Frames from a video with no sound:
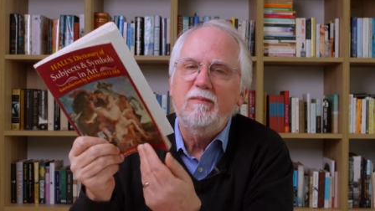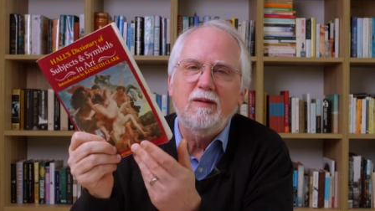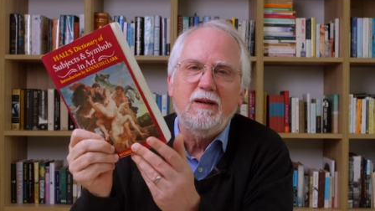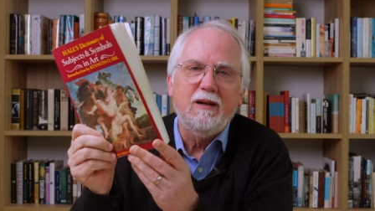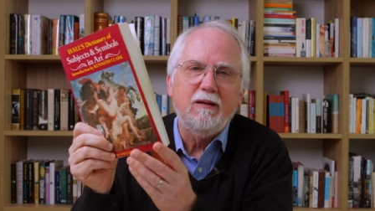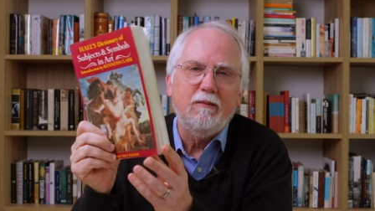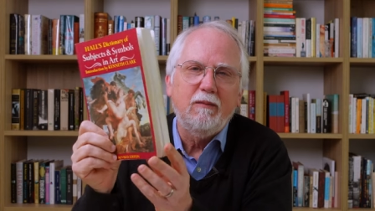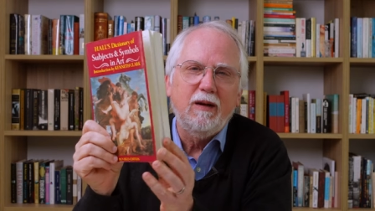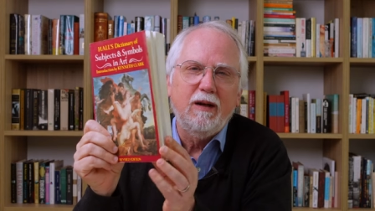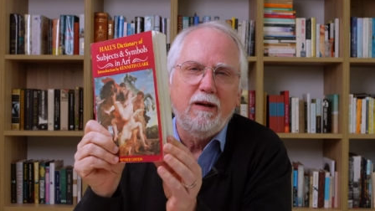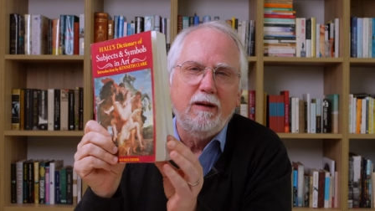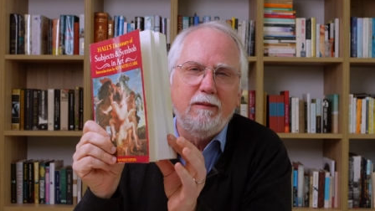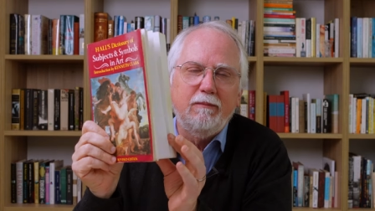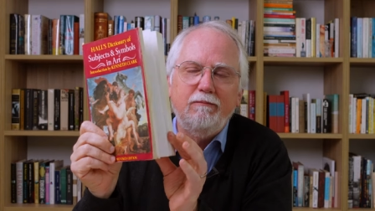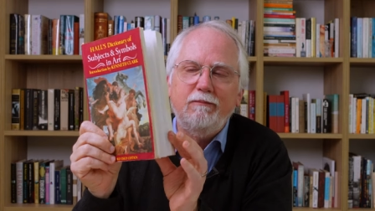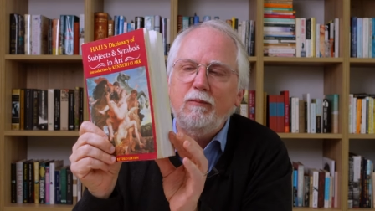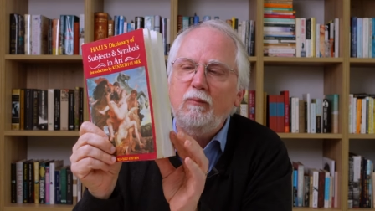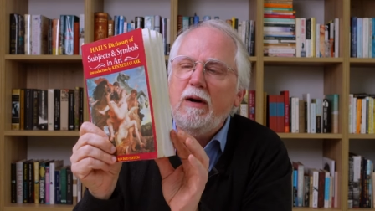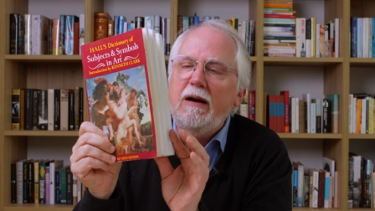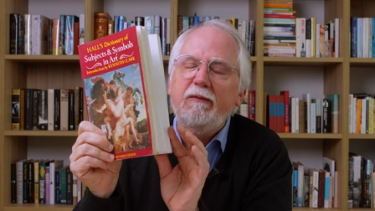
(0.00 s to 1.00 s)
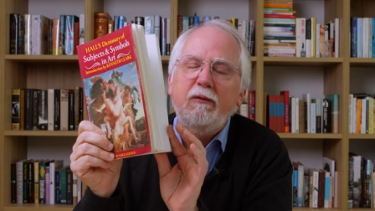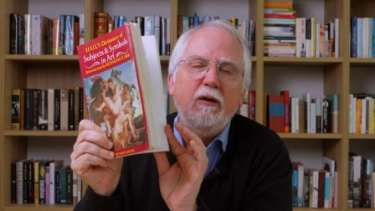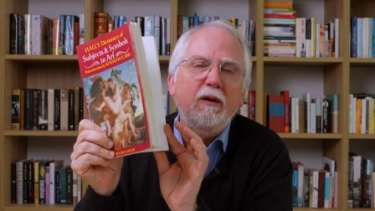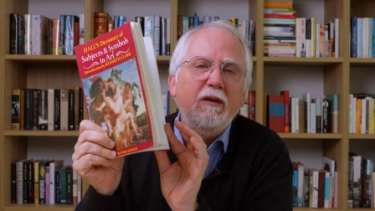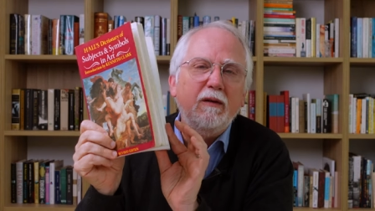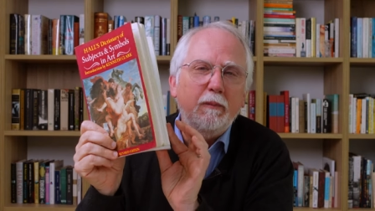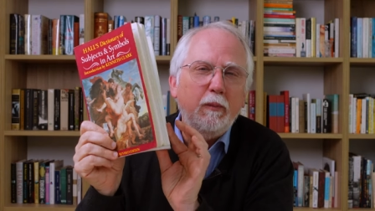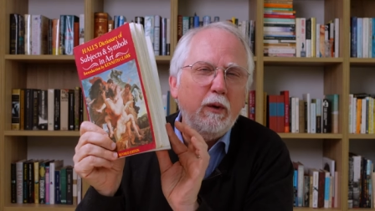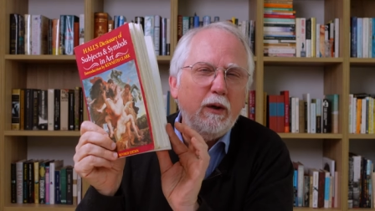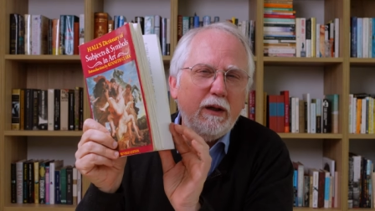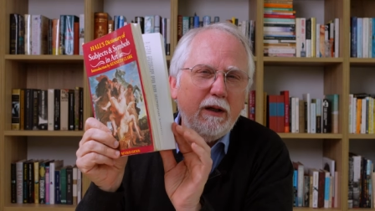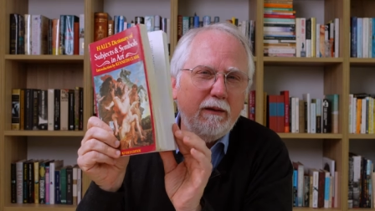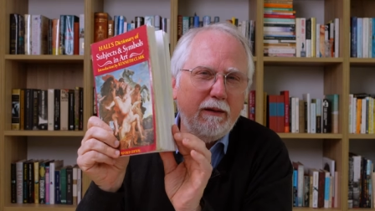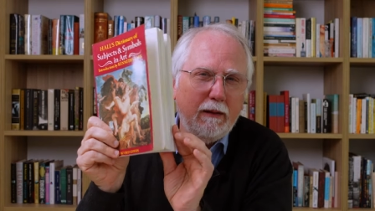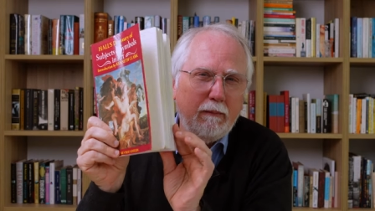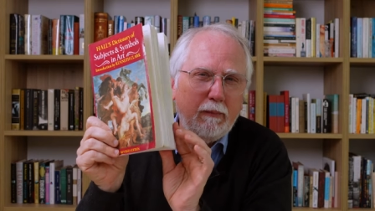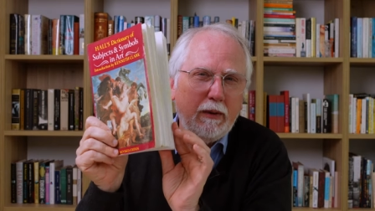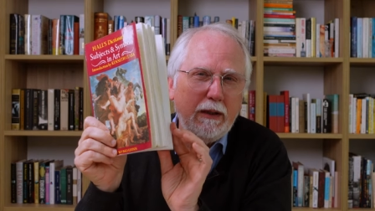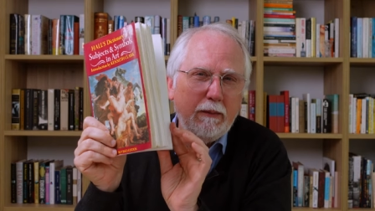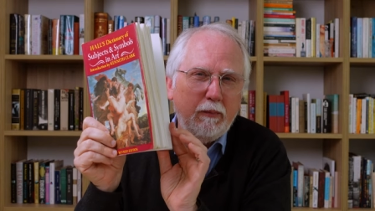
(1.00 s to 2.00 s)
a, a reference book
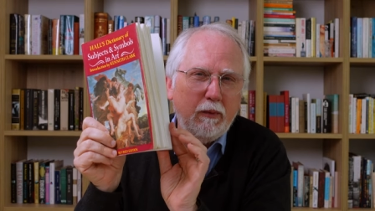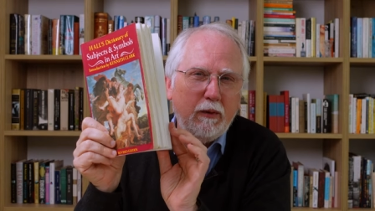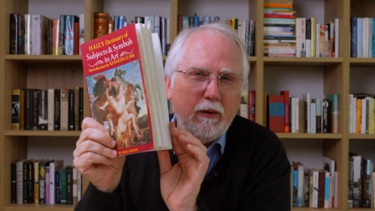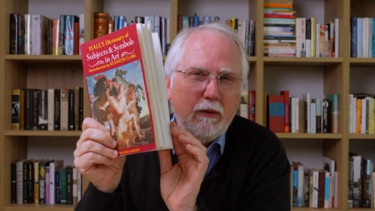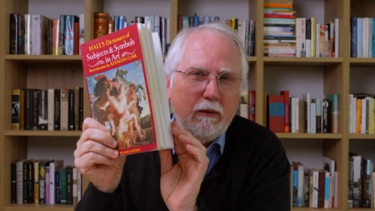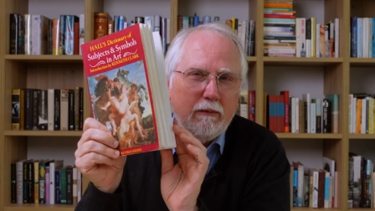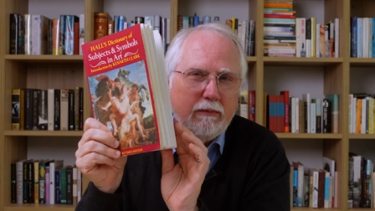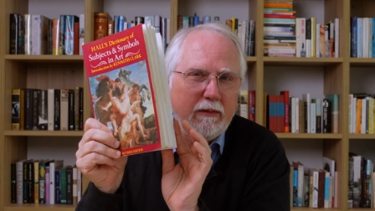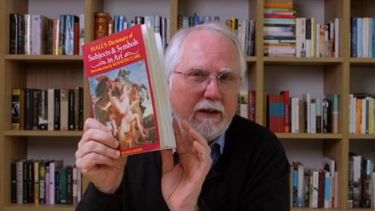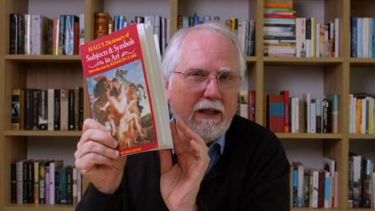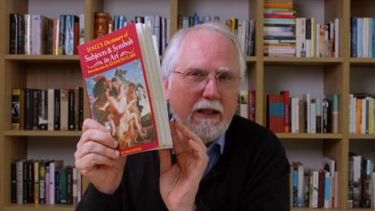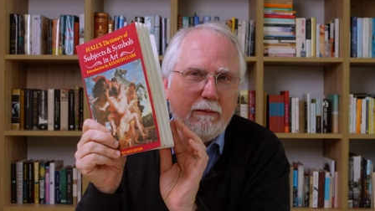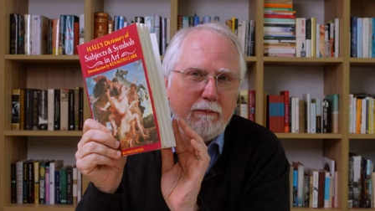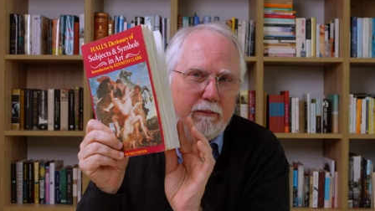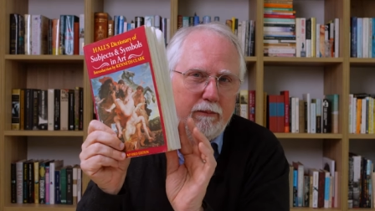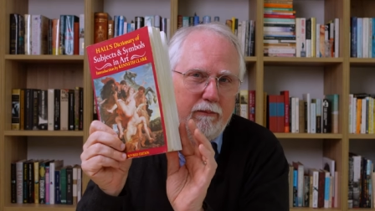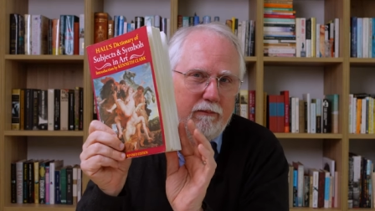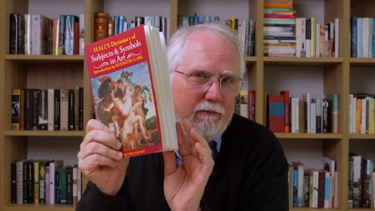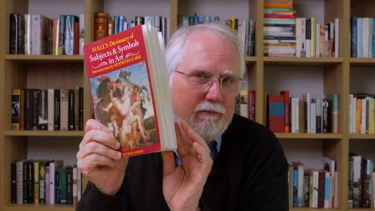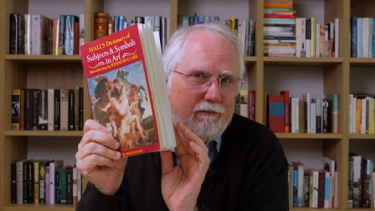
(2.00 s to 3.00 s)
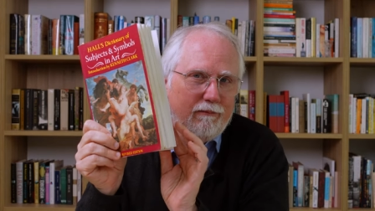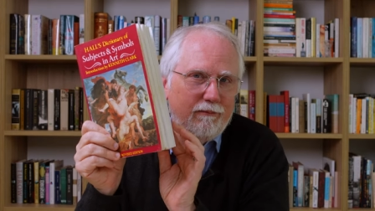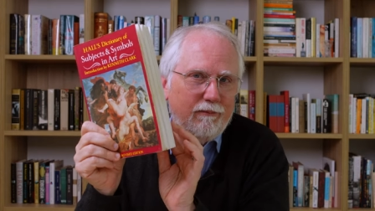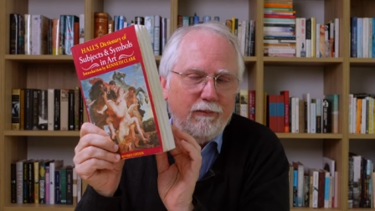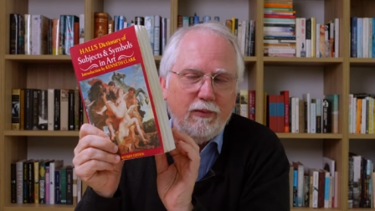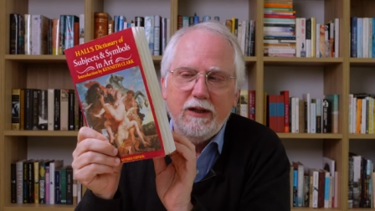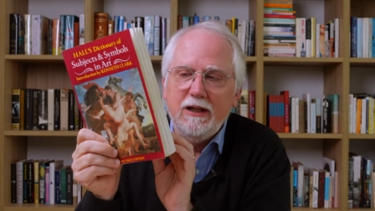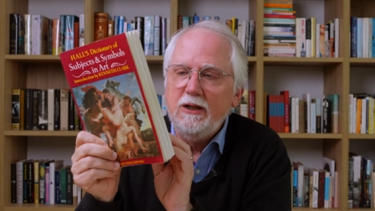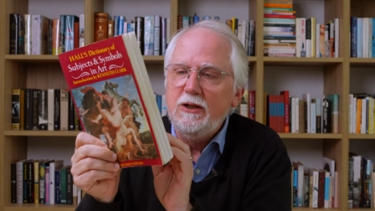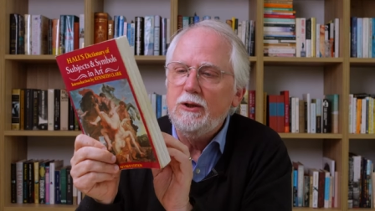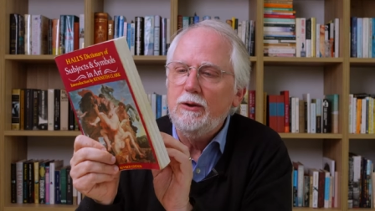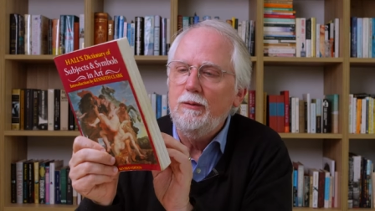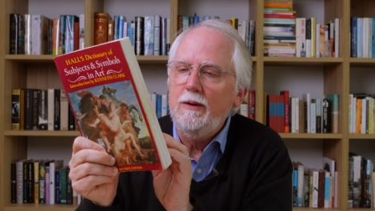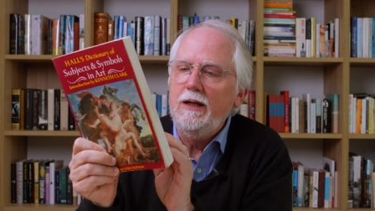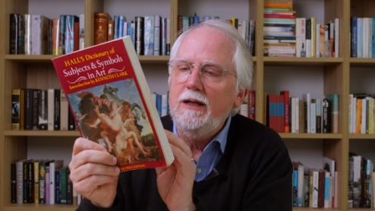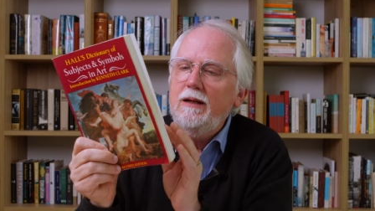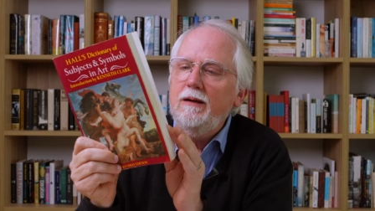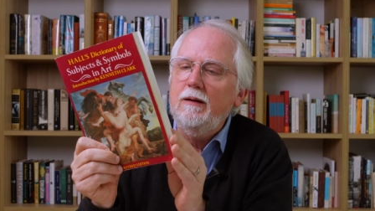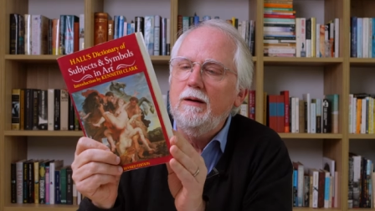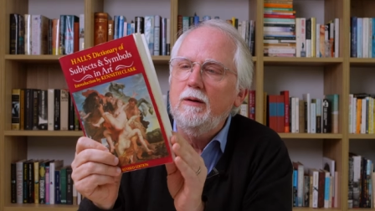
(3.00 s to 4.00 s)
that people keep
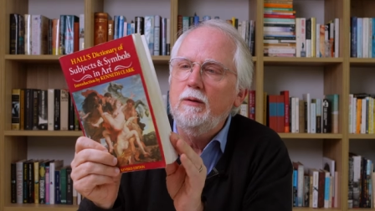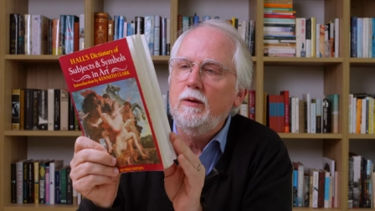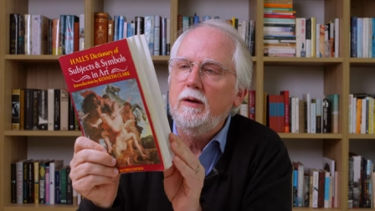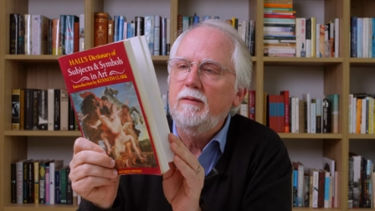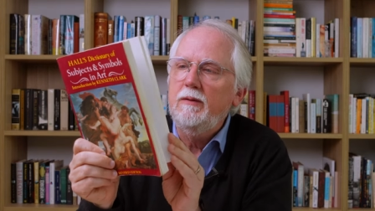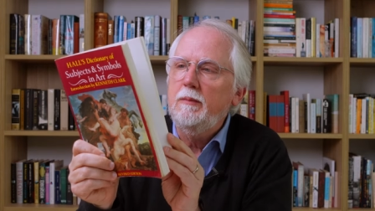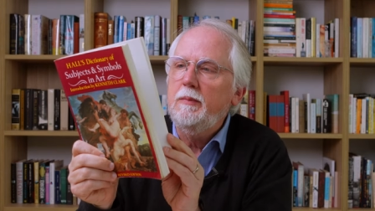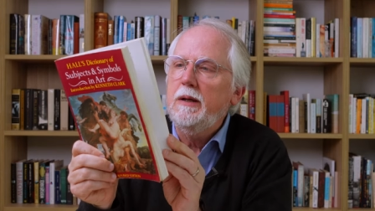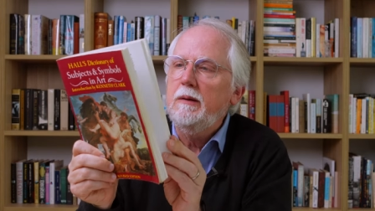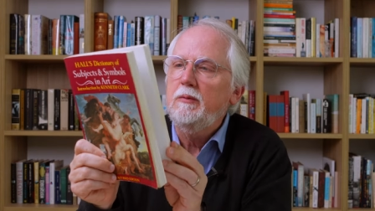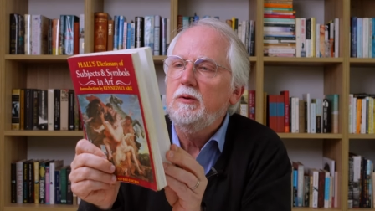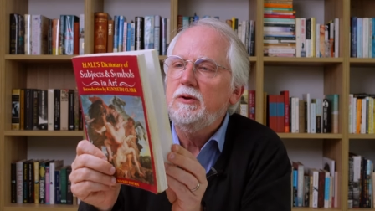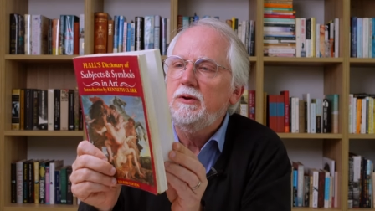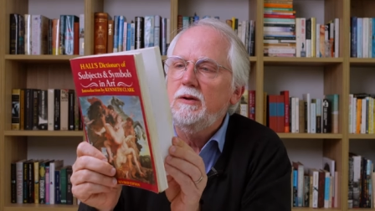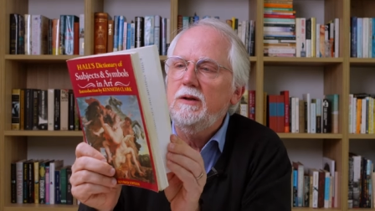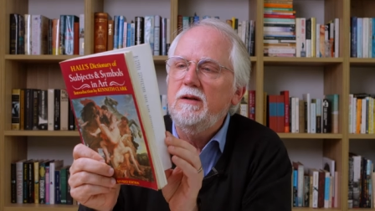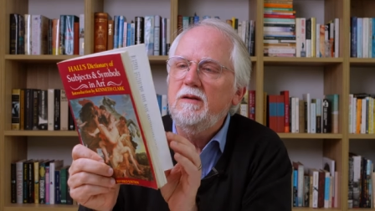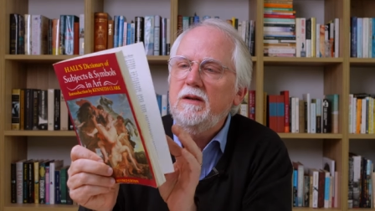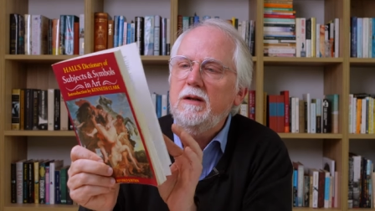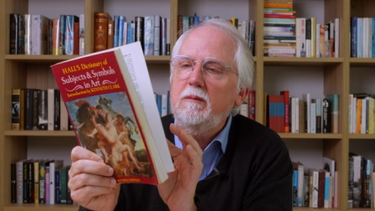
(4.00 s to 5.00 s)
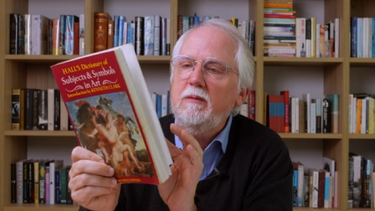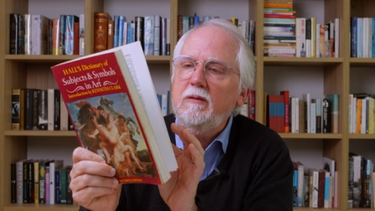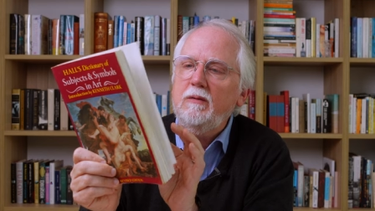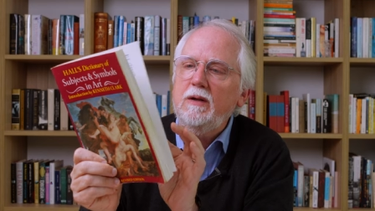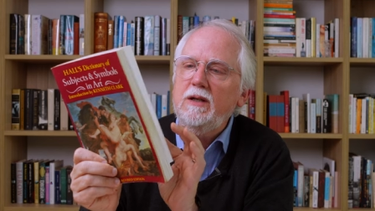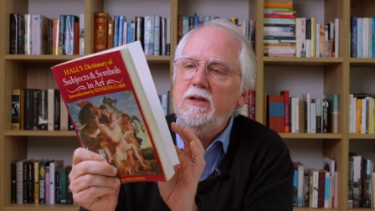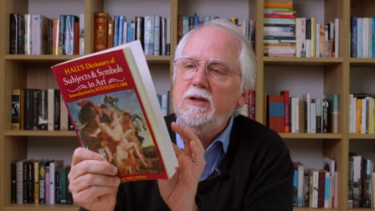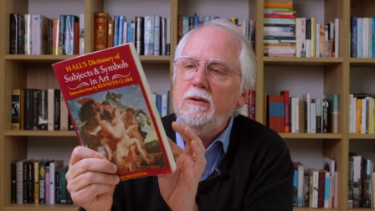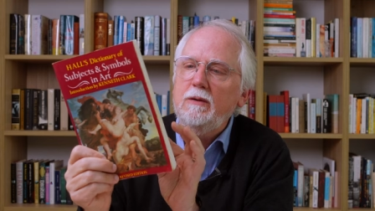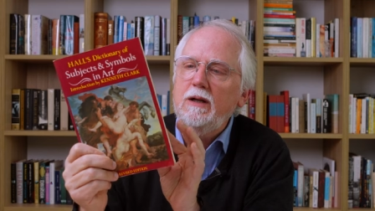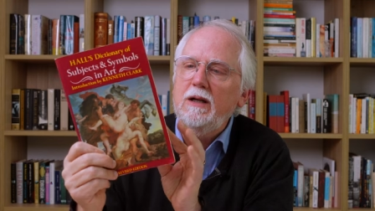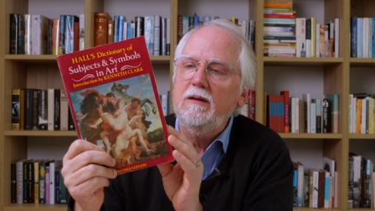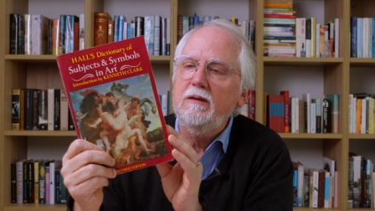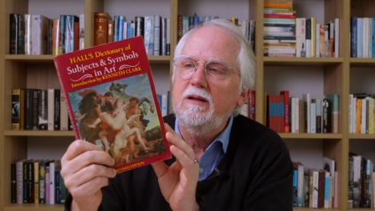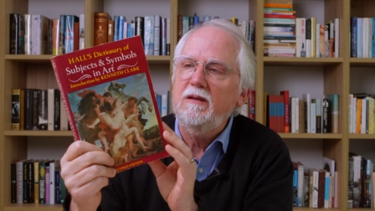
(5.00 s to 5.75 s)
reissuing, or whoever the publisher is keeps reissuing it.